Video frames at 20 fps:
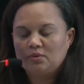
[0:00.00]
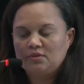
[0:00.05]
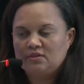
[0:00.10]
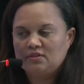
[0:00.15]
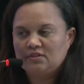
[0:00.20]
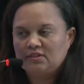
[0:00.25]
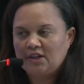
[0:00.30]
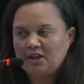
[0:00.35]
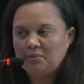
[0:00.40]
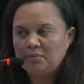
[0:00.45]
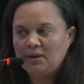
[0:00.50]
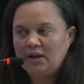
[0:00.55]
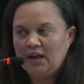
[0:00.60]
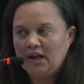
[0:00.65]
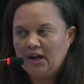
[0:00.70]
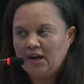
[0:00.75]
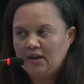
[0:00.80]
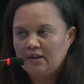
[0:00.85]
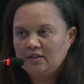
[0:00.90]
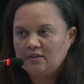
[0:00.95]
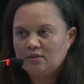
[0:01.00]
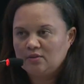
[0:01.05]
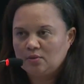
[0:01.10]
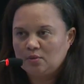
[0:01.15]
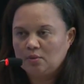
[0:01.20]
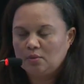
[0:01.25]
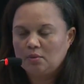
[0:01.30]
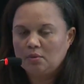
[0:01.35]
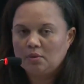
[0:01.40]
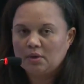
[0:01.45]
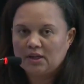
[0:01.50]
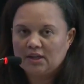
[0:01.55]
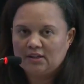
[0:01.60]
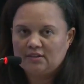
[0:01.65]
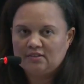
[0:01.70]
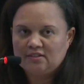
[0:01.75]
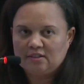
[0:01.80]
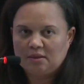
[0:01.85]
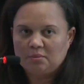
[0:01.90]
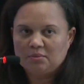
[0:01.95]
stabilize or
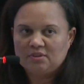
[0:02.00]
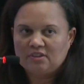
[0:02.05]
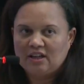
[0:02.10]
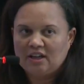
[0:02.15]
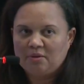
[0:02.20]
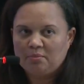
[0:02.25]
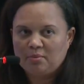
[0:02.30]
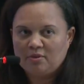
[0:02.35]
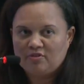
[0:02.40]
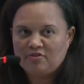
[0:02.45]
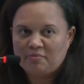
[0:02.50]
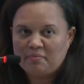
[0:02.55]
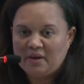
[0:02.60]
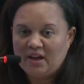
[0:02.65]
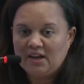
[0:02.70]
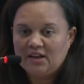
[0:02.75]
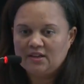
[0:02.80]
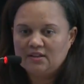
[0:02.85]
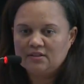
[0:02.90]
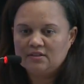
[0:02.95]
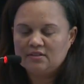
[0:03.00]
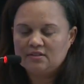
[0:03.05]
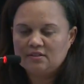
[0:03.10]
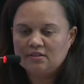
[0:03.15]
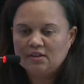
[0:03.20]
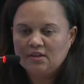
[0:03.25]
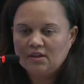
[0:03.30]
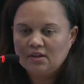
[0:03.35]
get some type of balance,